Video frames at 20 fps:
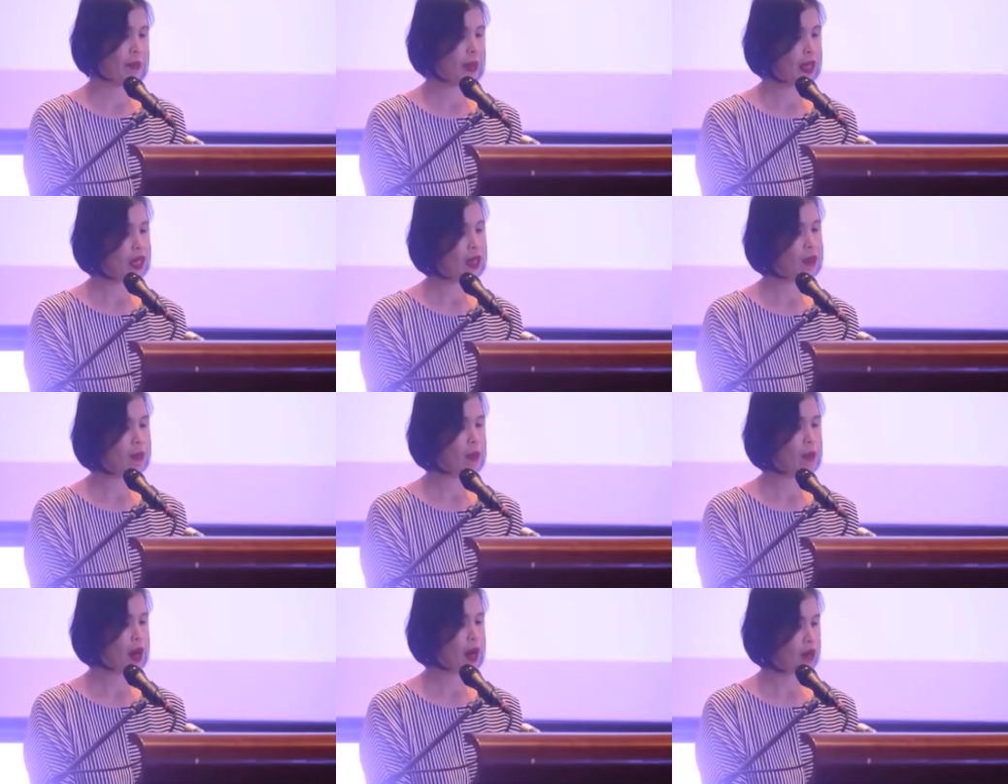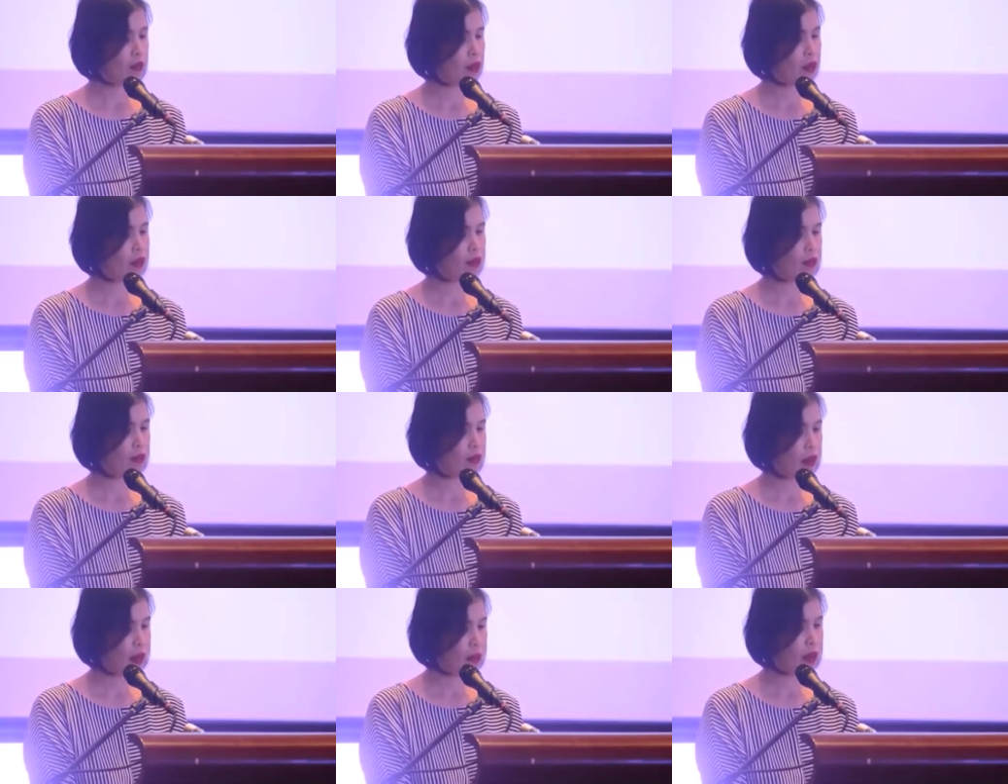Being a
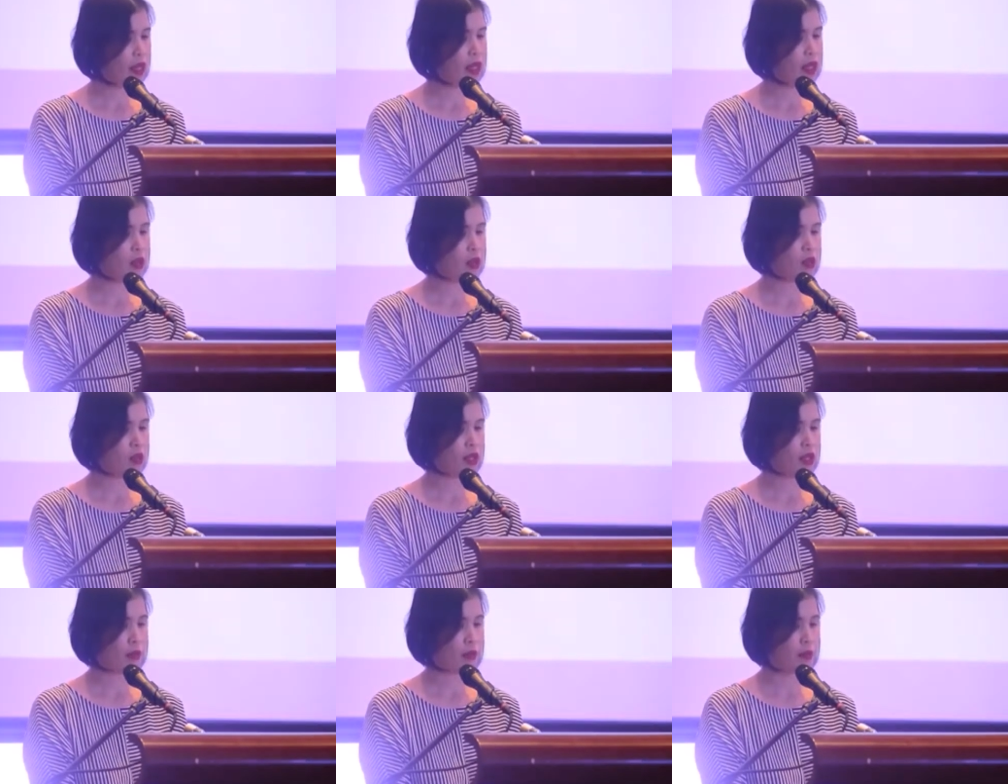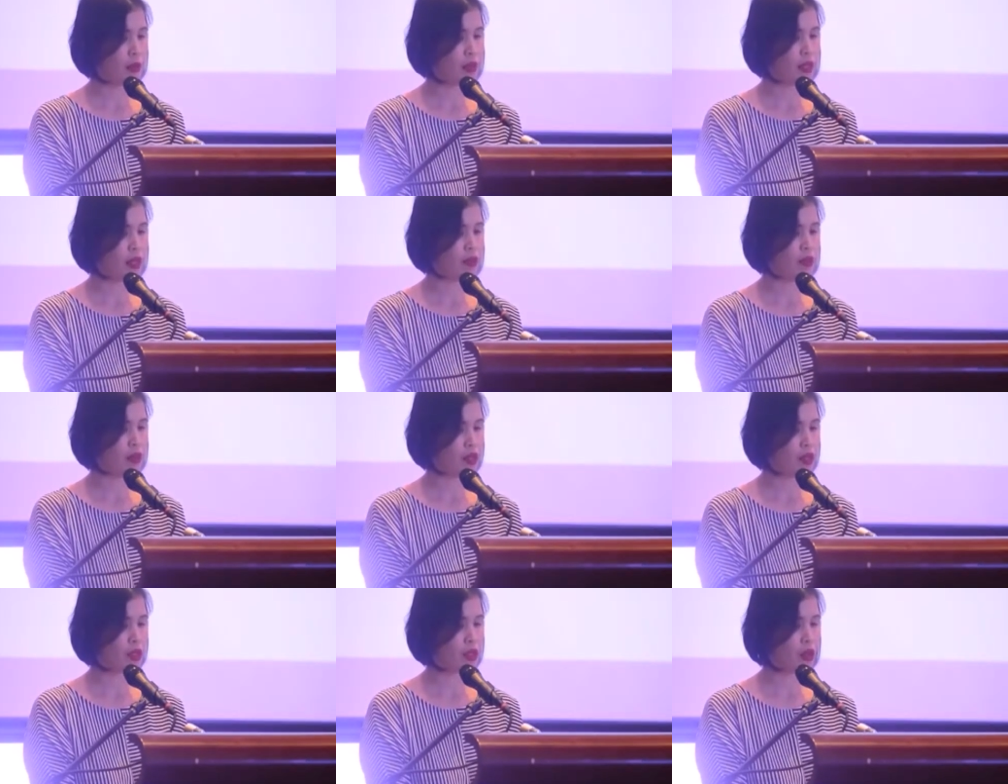private, family-owned company
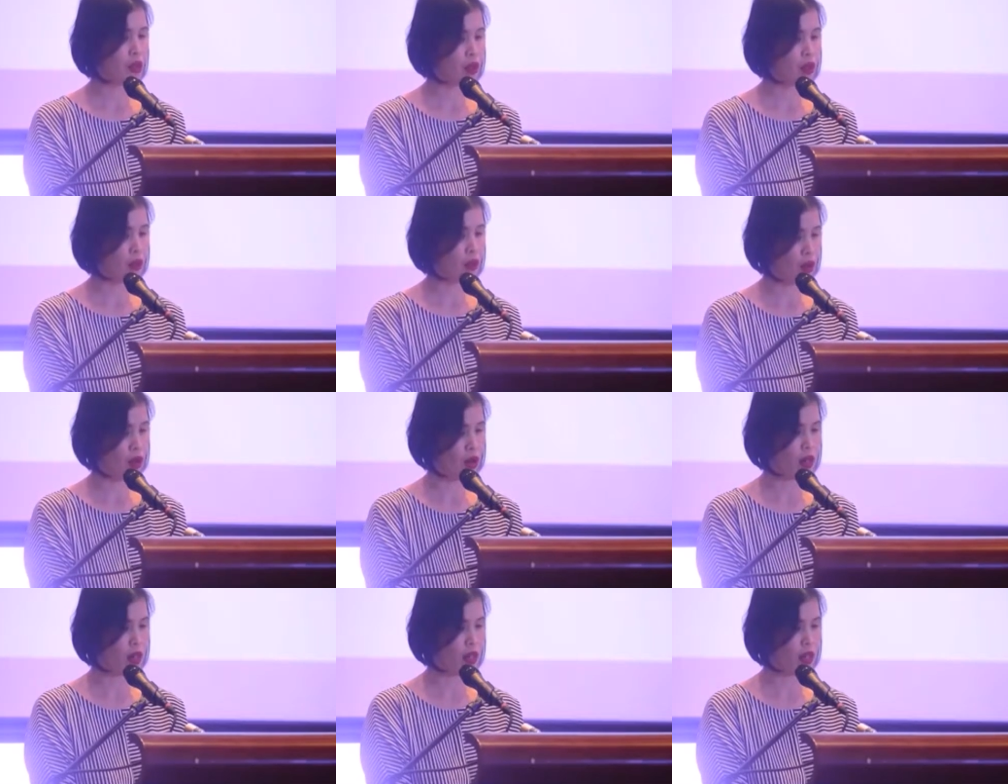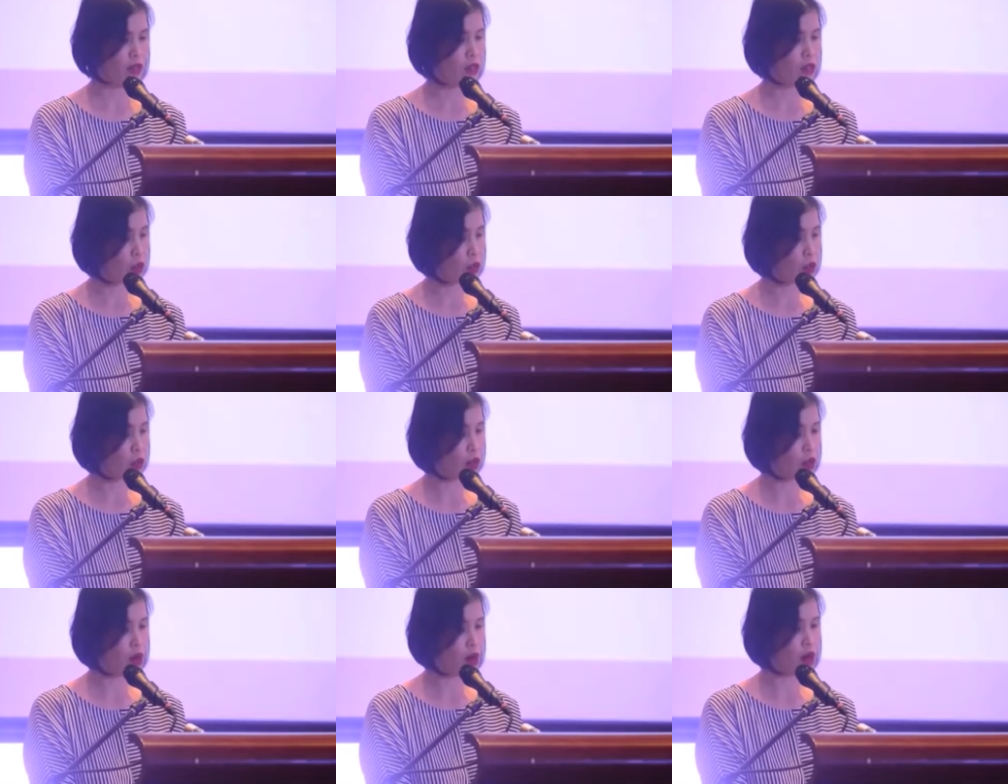for so long, so
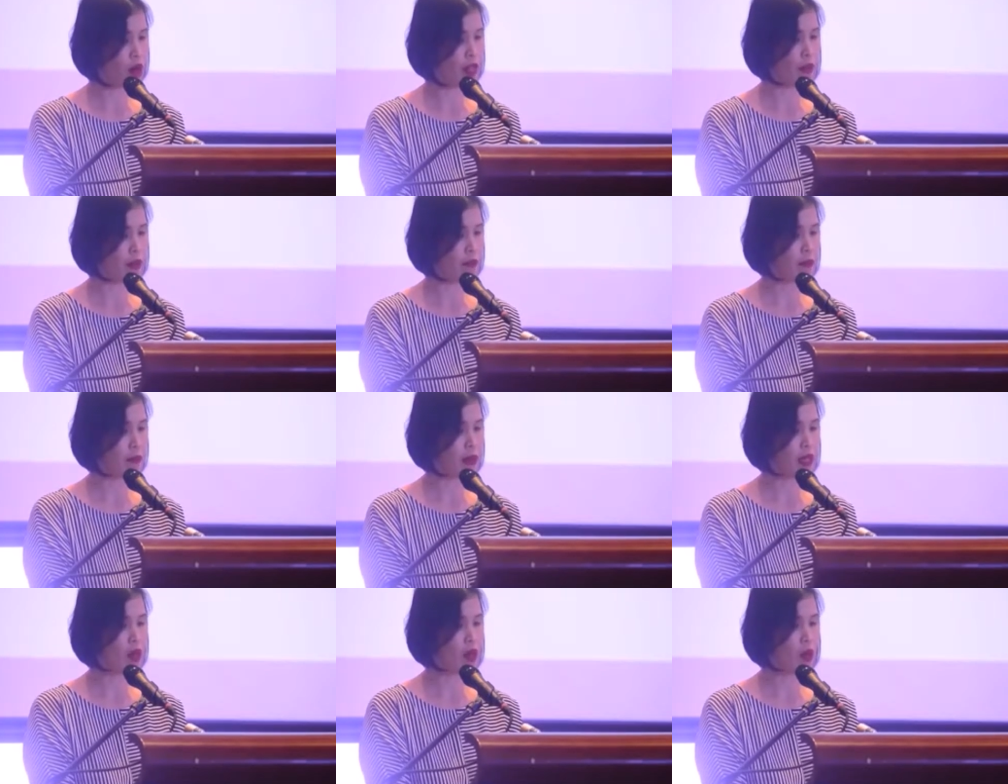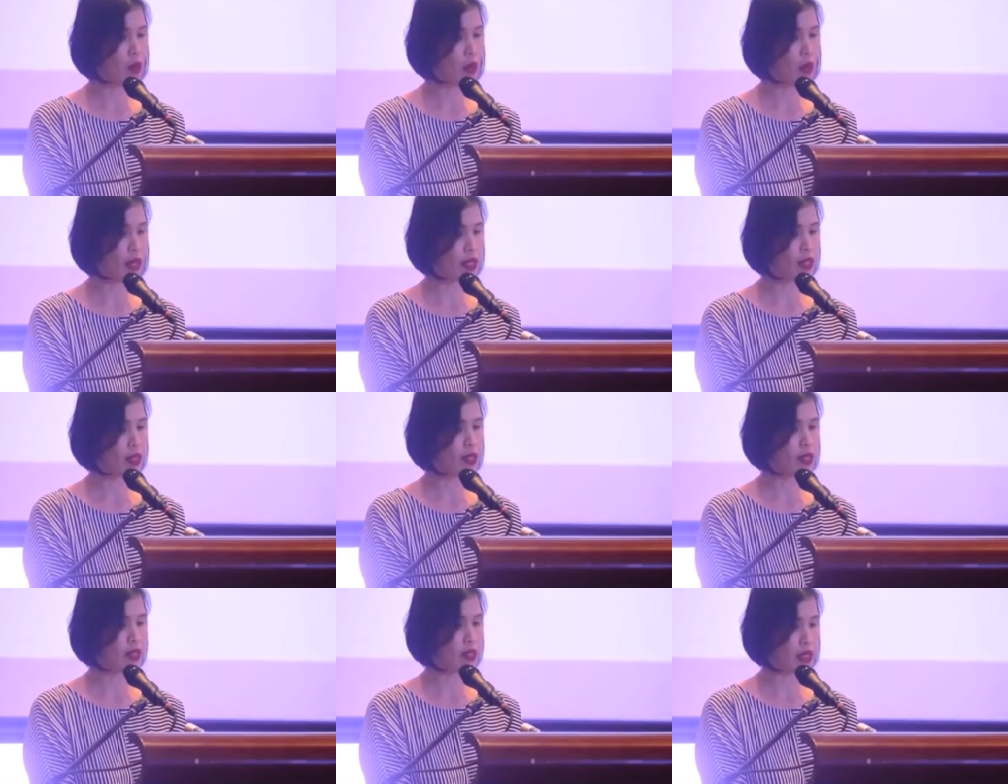long and being
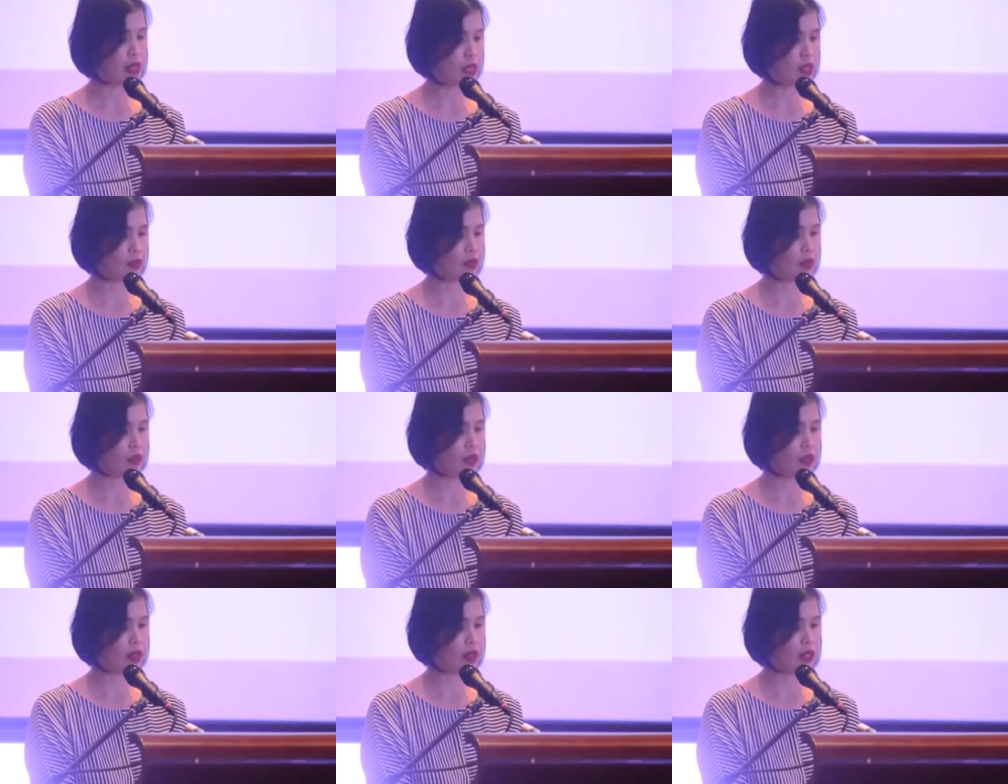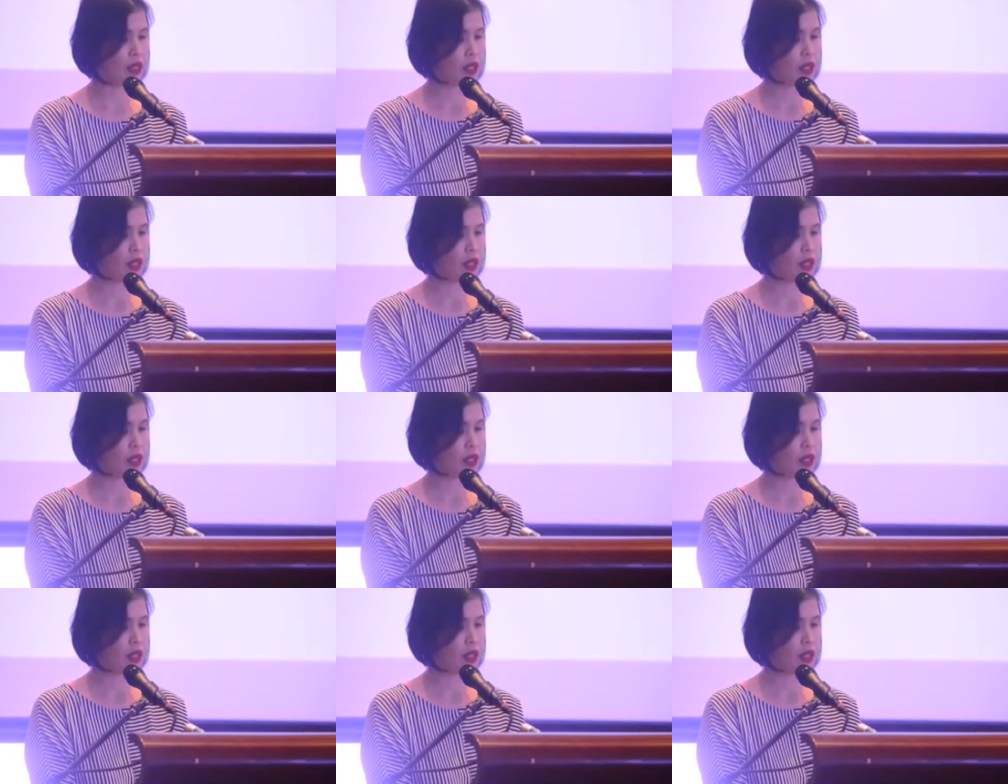quite successful